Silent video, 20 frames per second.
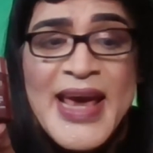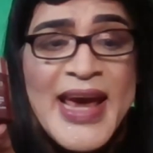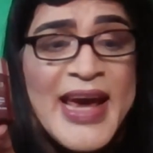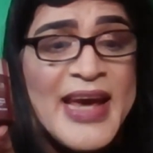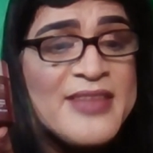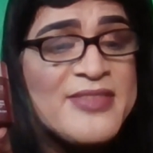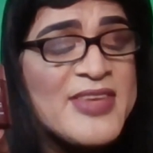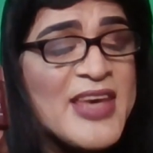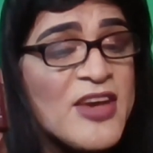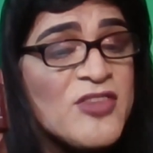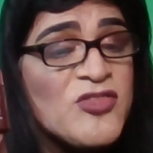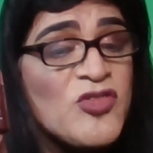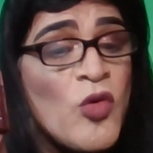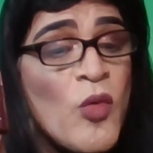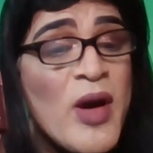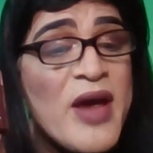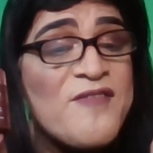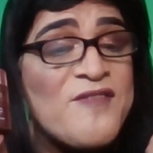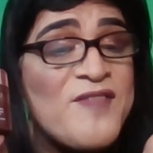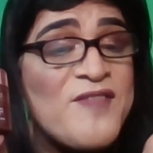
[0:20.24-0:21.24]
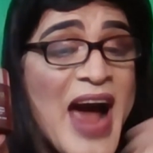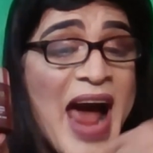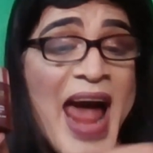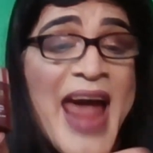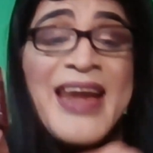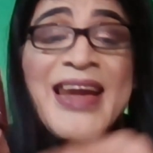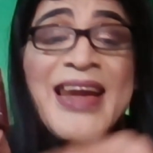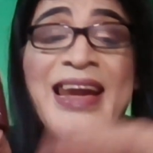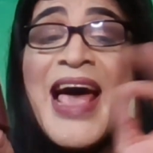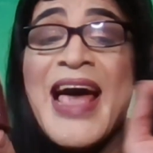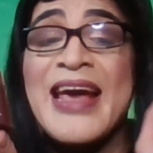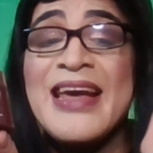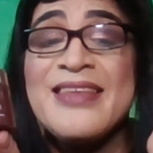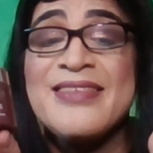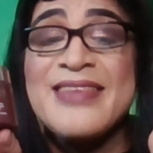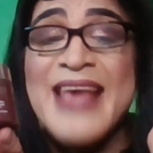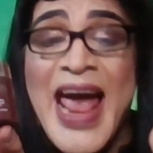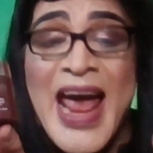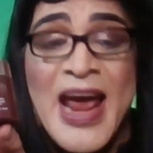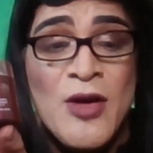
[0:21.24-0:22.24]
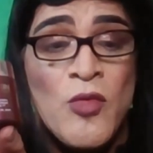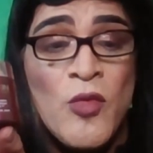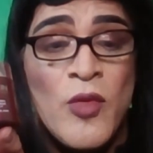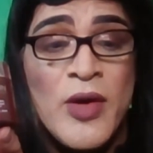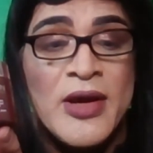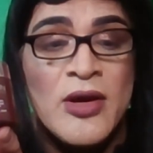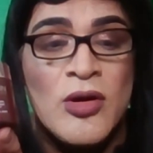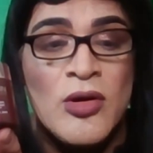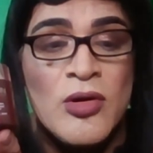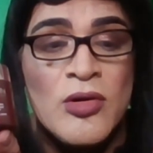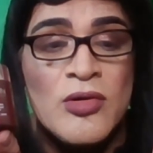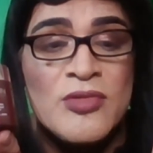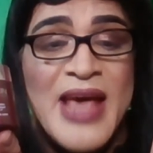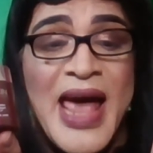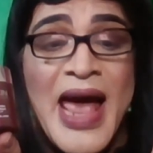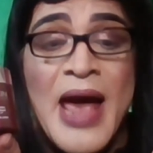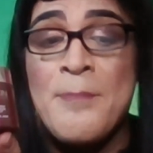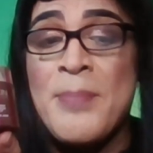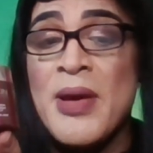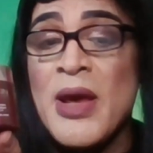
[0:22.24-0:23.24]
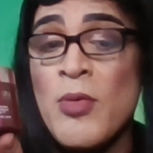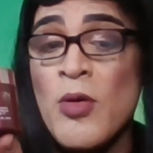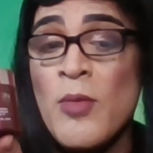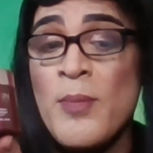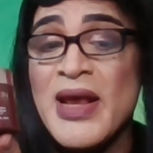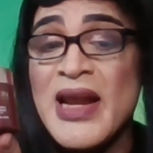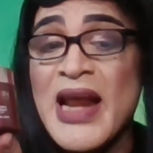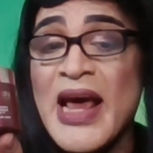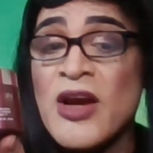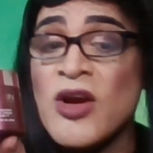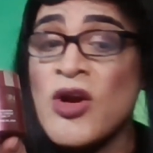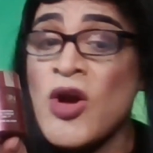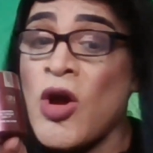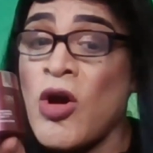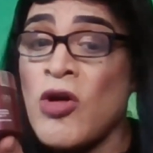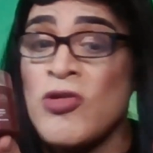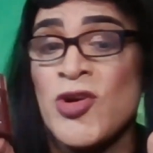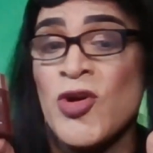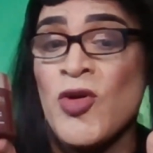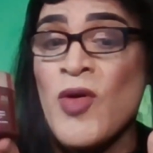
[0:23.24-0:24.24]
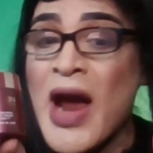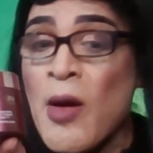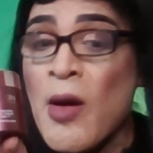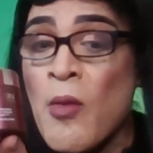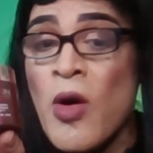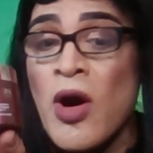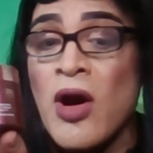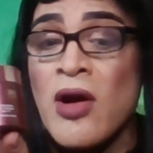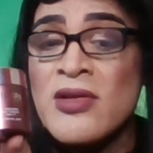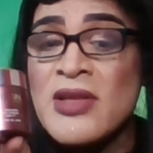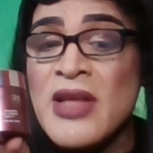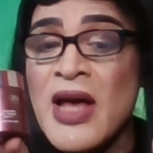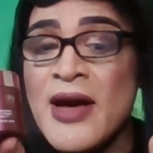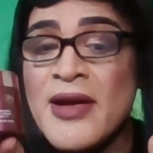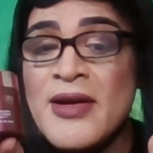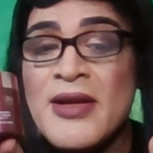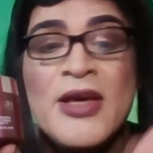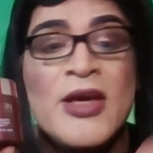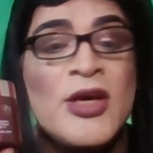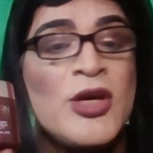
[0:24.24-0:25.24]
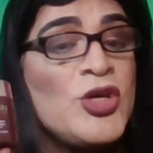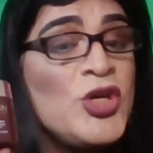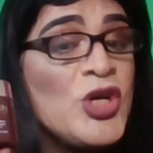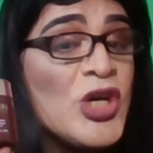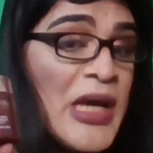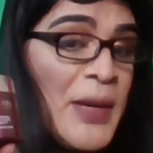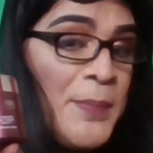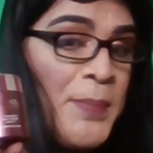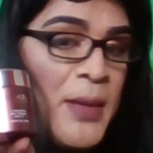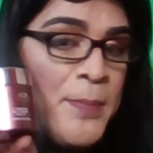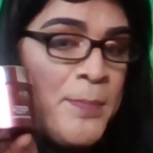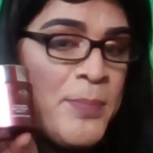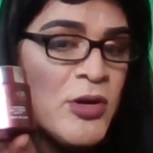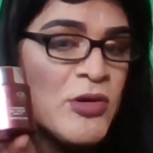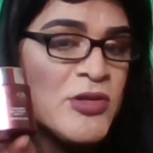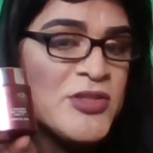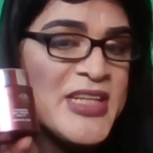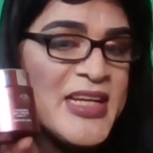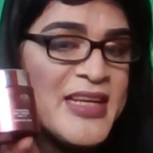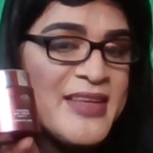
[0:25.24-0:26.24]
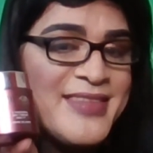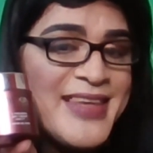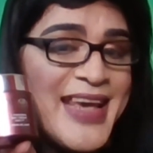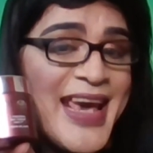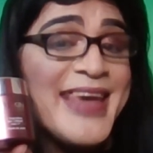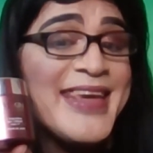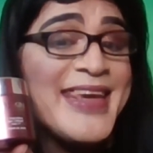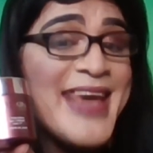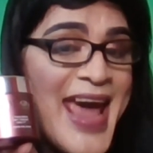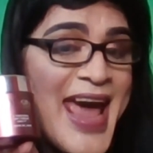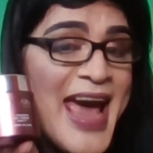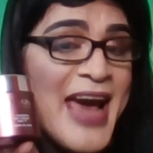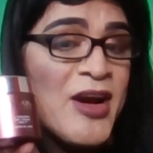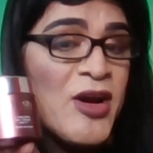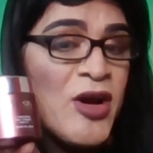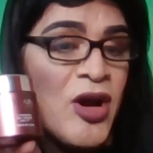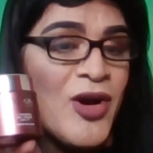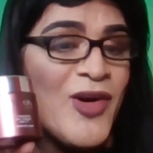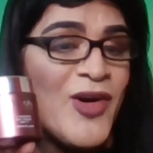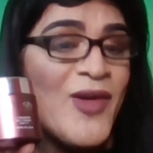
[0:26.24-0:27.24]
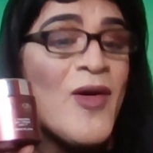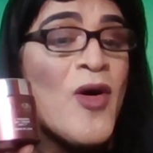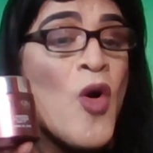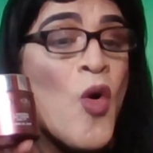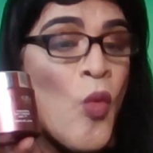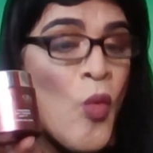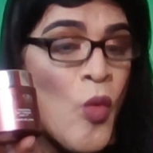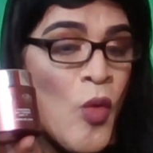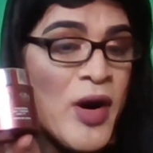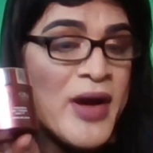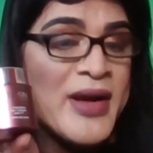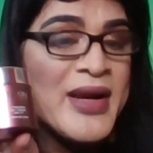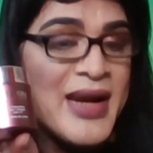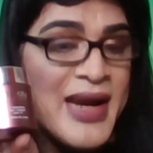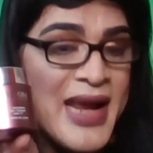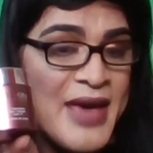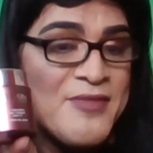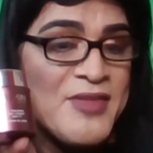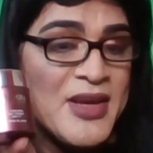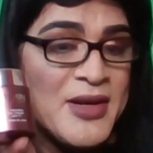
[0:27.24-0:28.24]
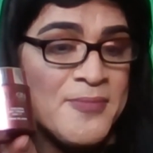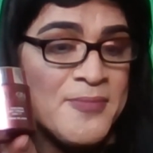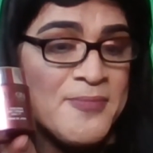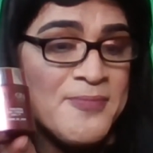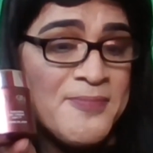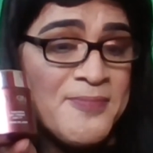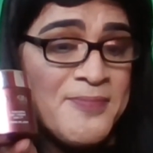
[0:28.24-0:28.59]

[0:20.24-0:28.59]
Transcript: It takes away fine lines and wrinkles, and people be like, girl, you have work done? You can be bougie and say, yeah, girl, 111.